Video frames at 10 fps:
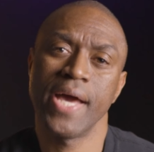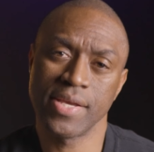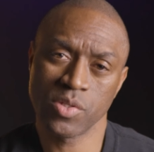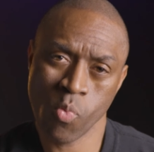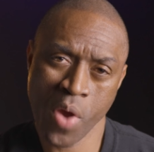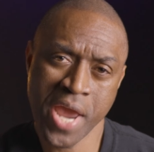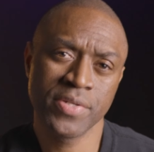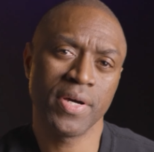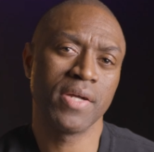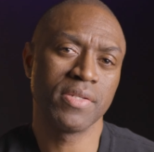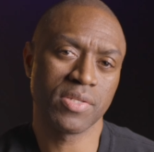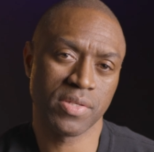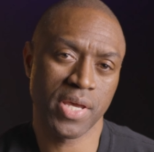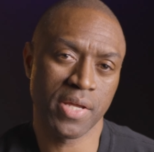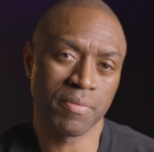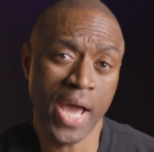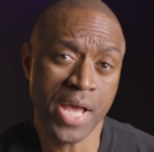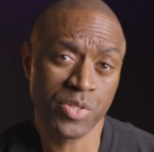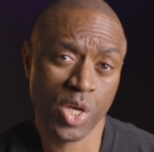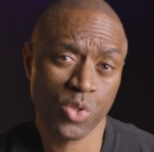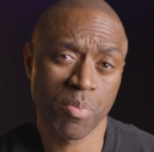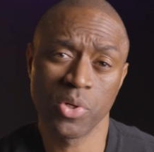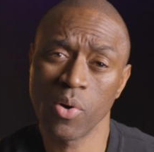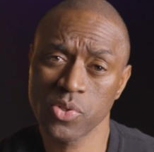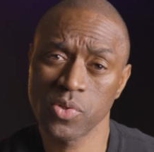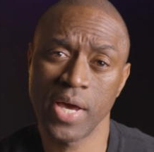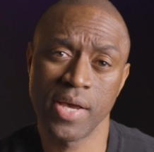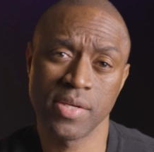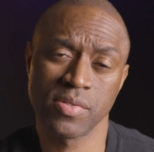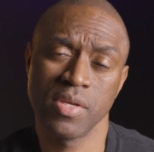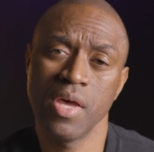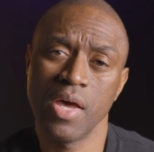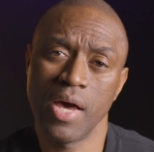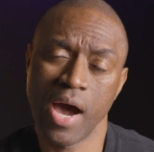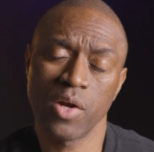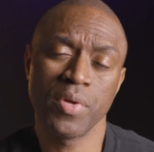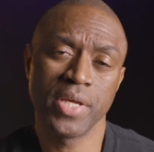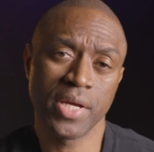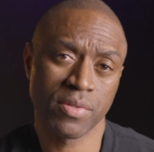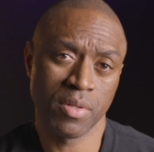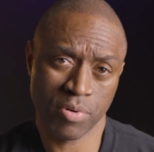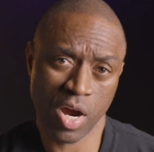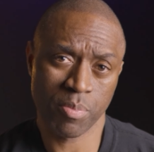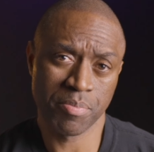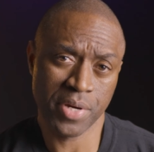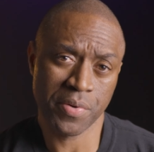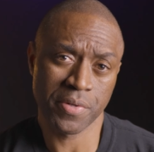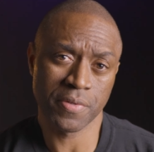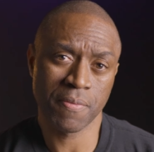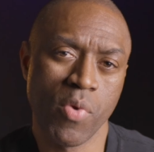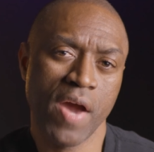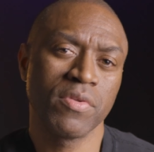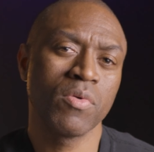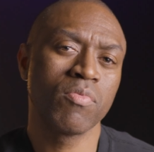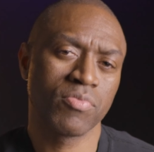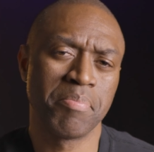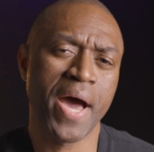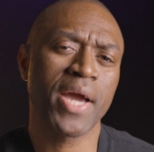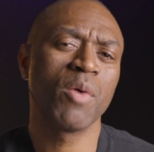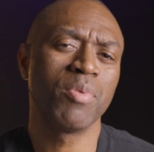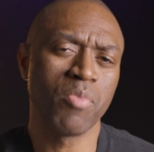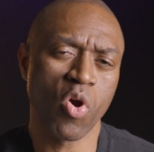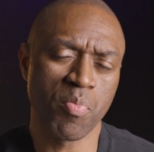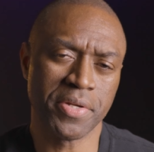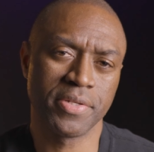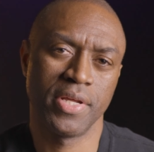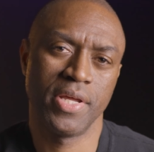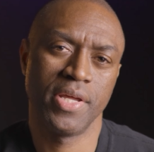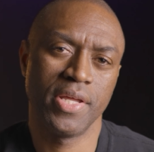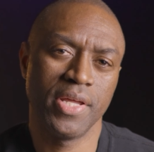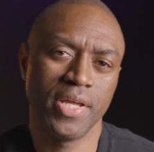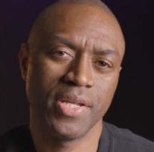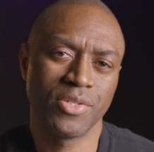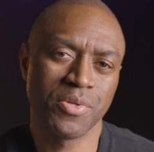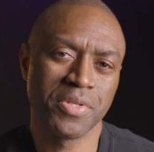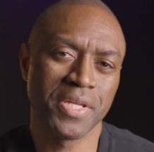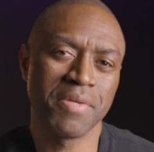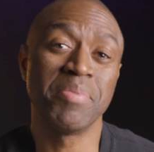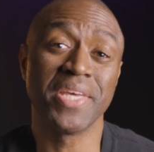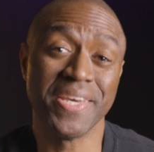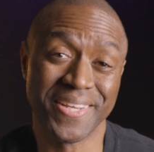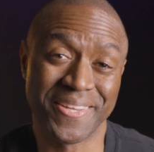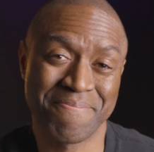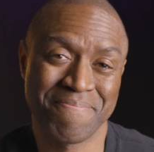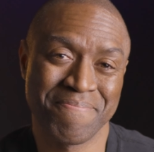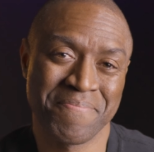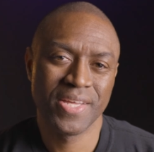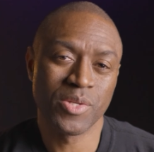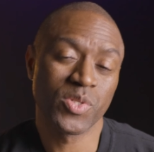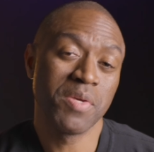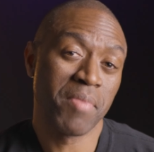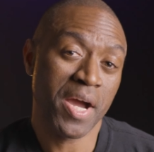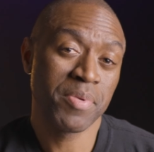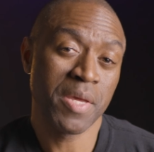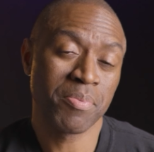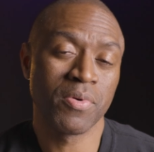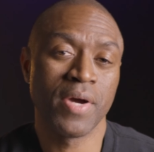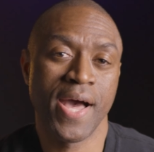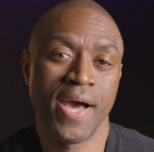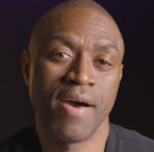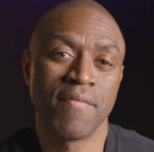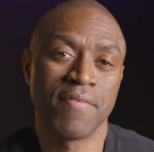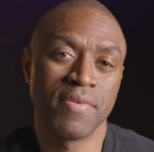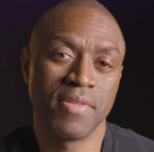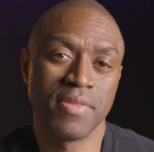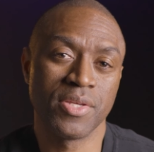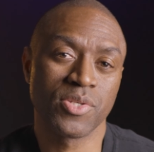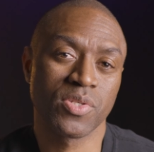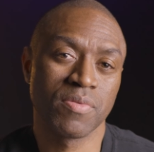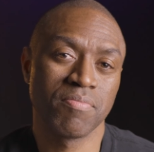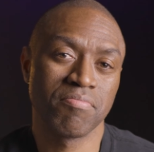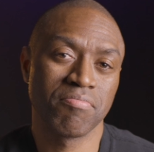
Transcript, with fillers: as a way to understand ancestry, but also as how do we get to the proper burial, we have to back up a moment to the beginning. You see, my people have this